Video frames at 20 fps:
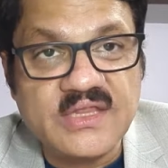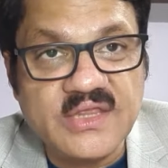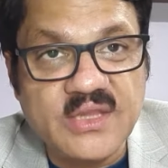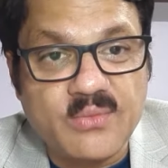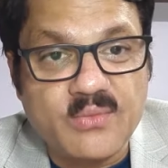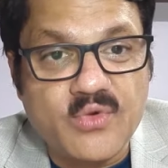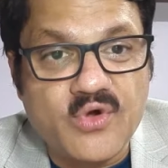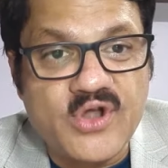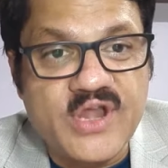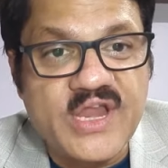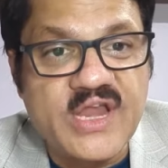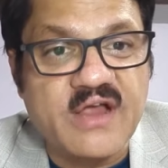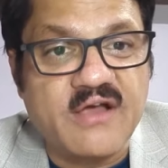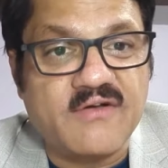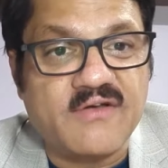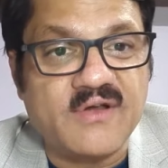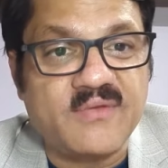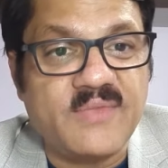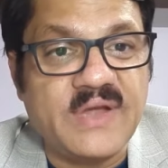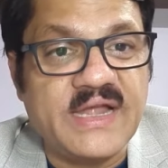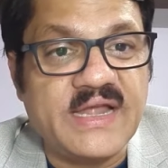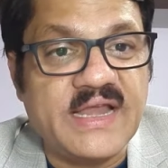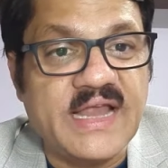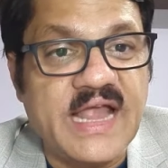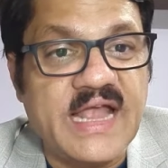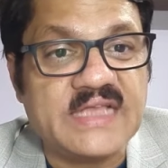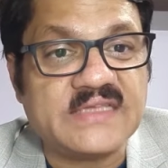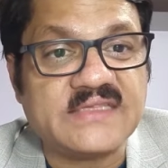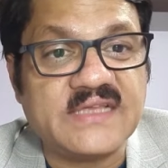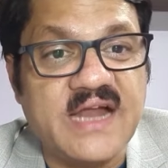The Modi government
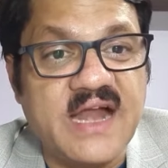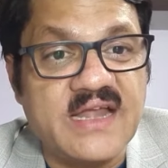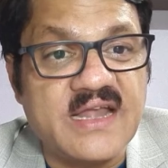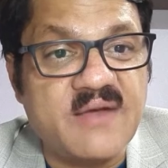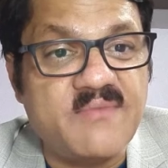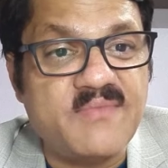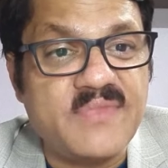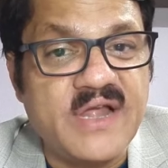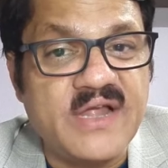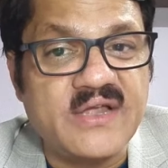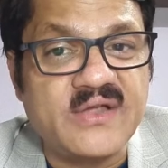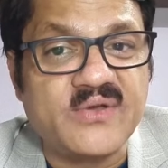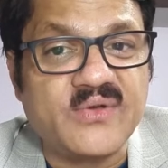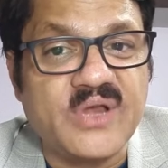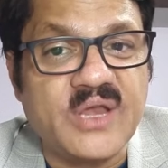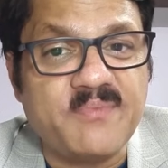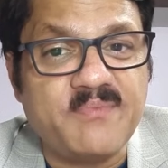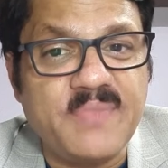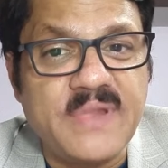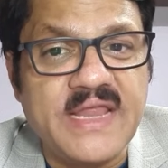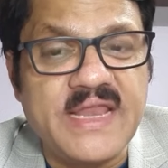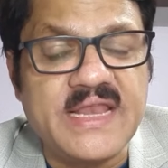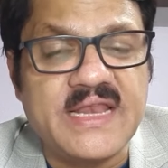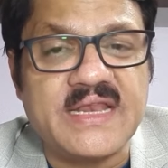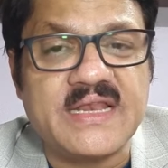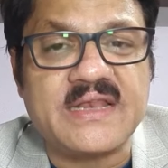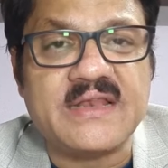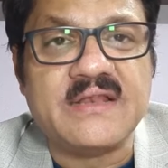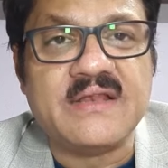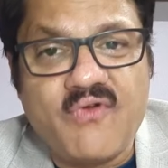has attempted to
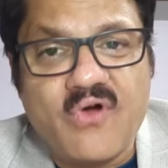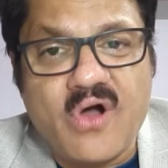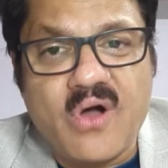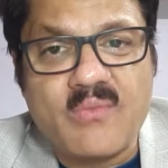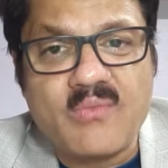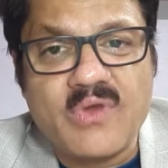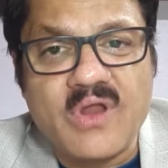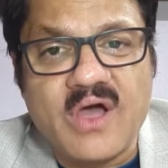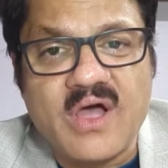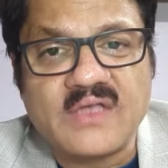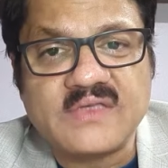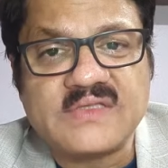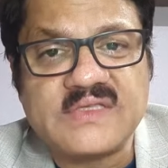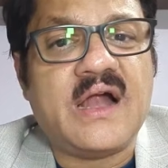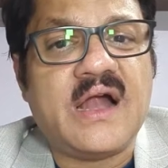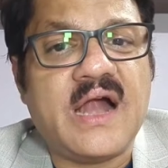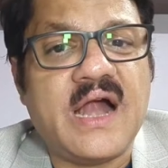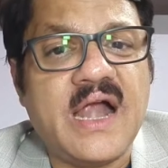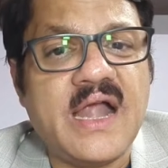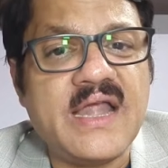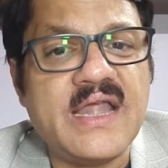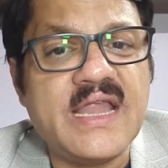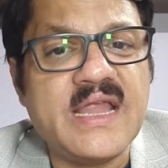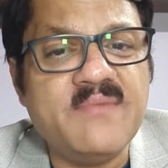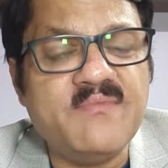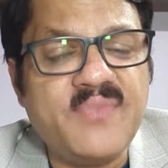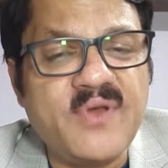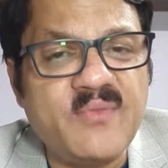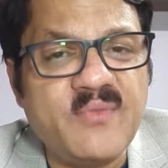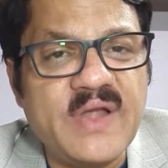repeal farm laws and
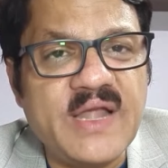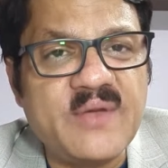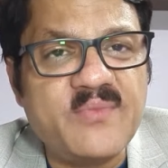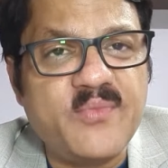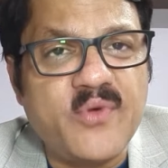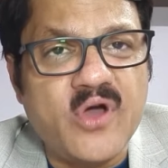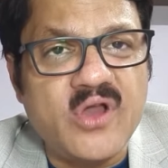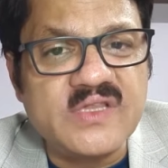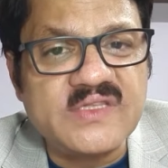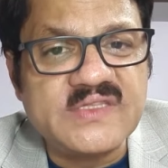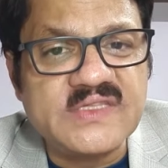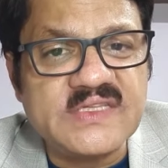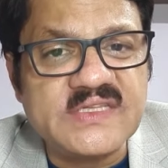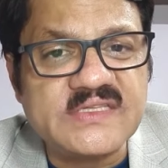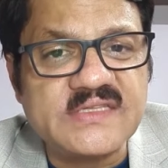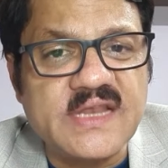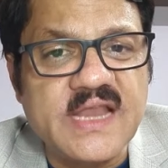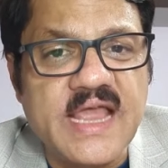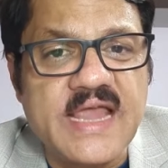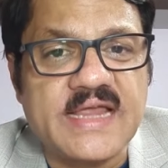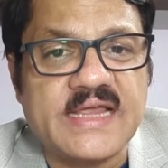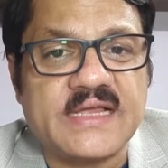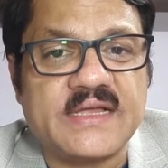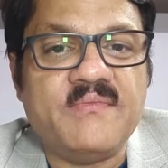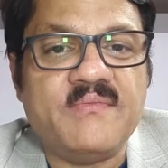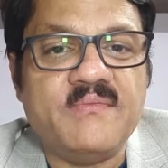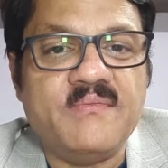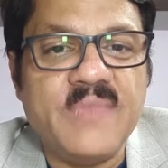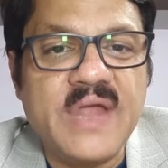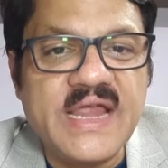implement policies like
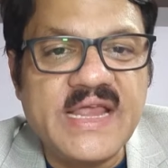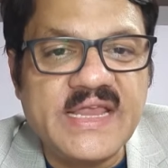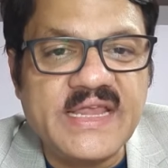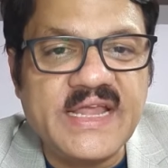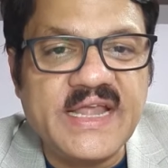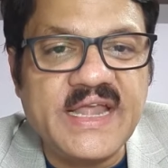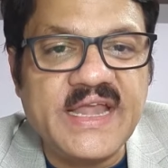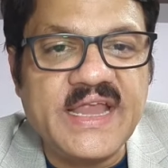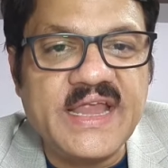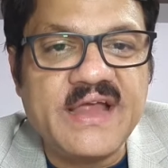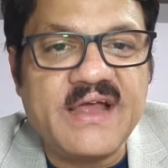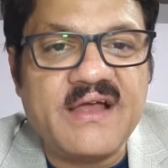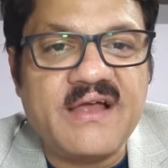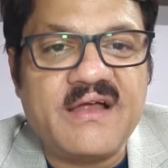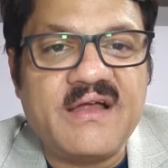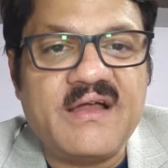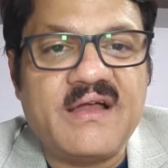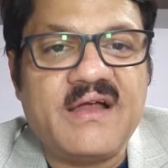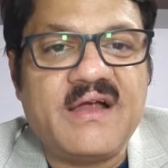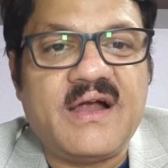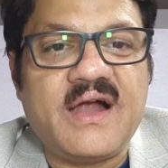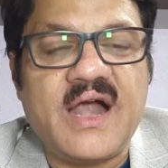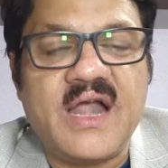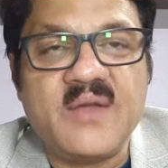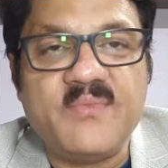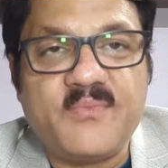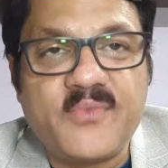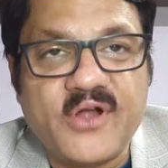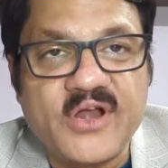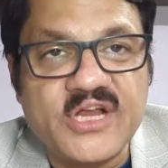Make in India
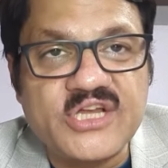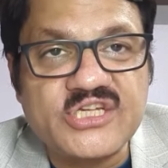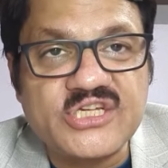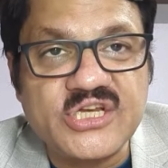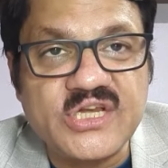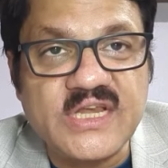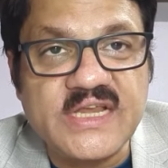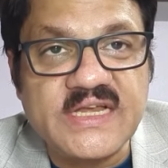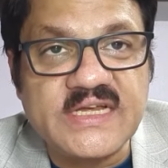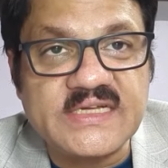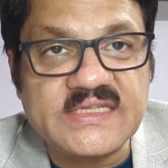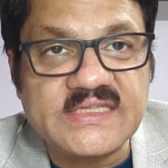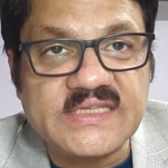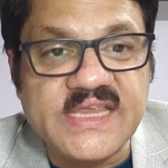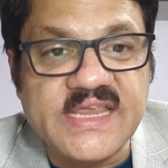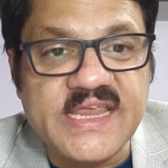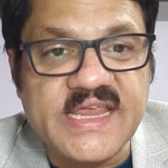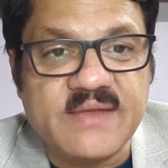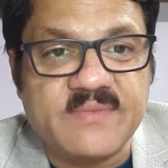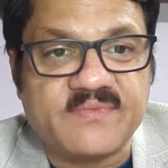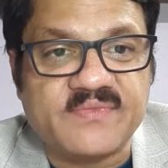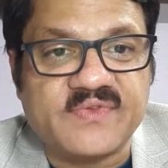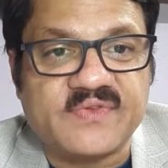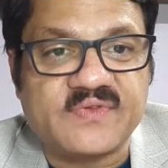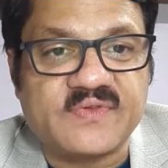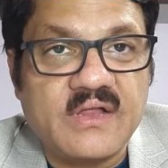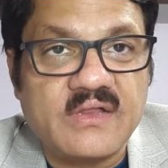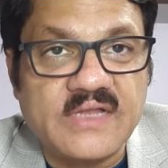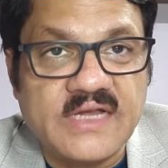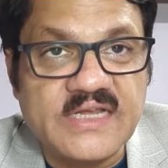and production linked
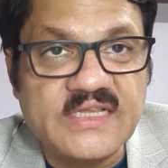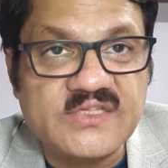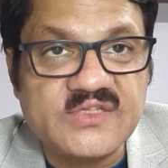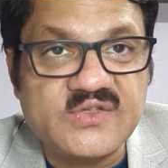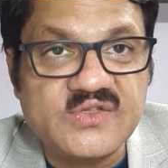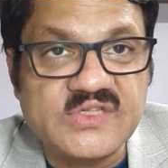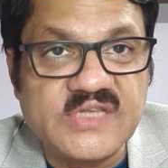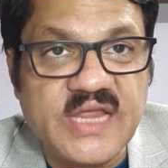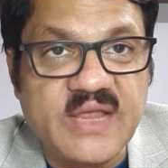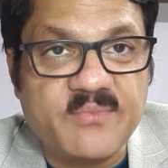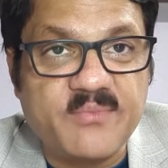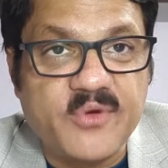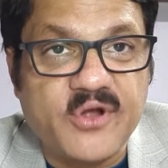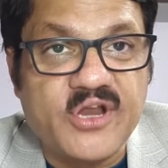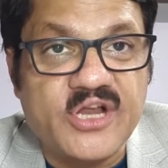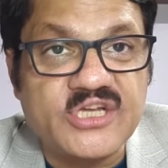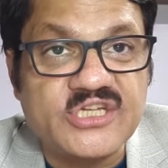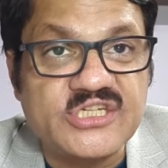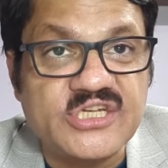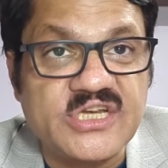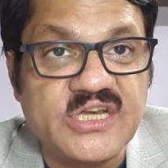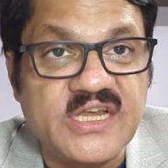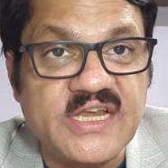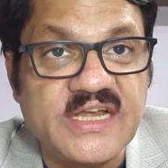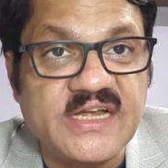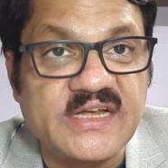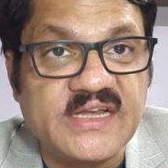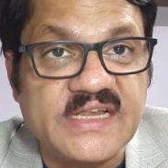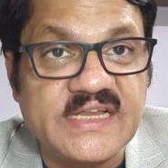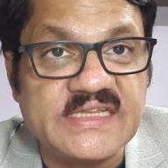schemes, that is to say, production
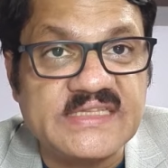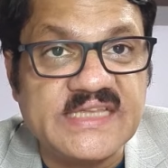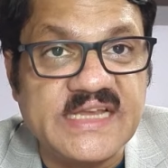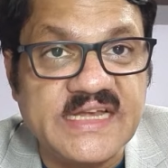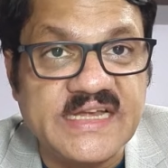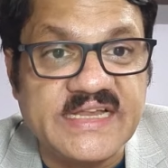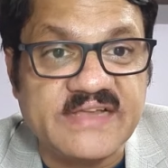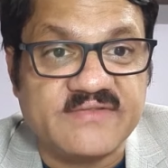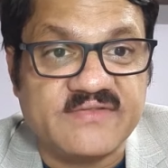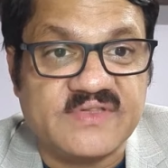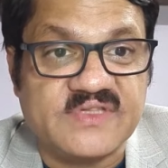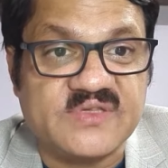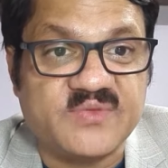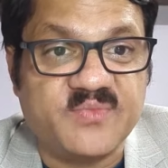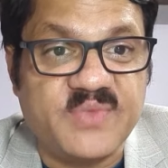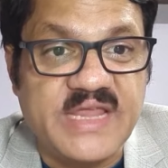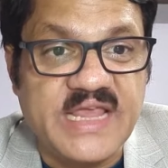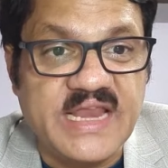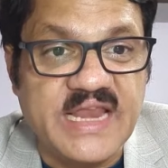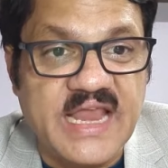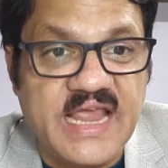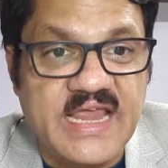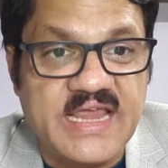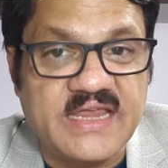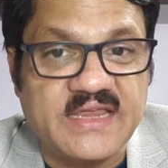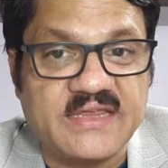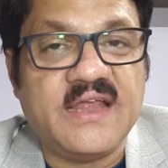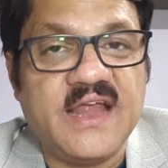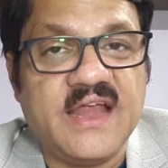linked incentives PLI,